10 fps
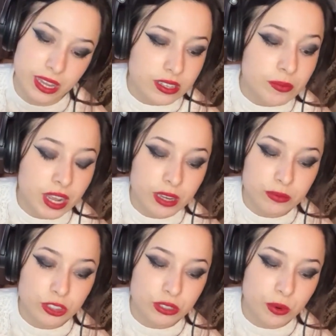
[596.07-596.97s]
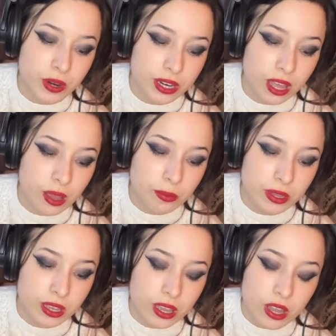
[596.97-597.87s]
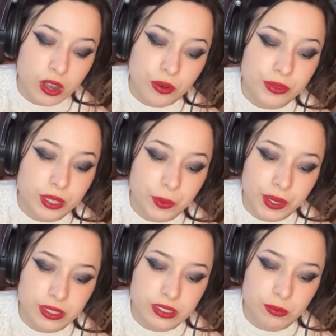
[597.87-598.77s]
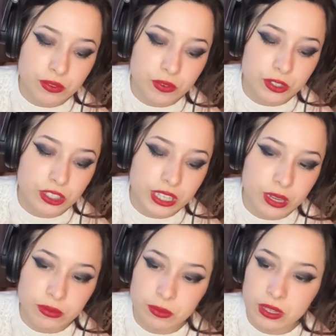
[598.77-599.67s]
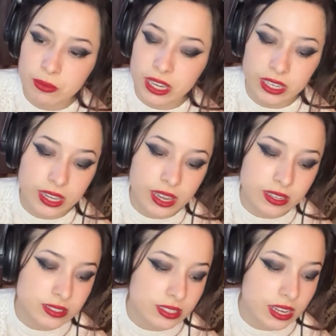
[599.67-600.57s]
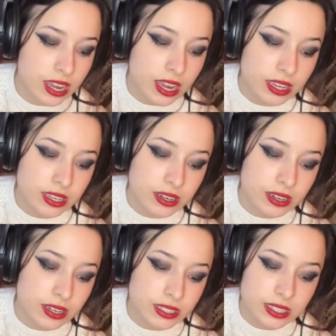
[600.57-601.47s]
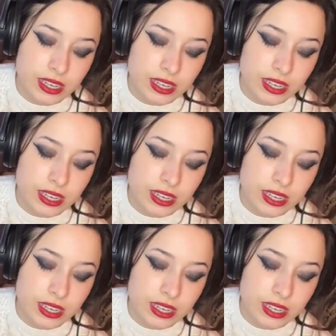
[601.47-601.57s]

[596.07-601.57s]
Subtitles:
Sometimes she wore it up, Only once, before she came to be my guest here,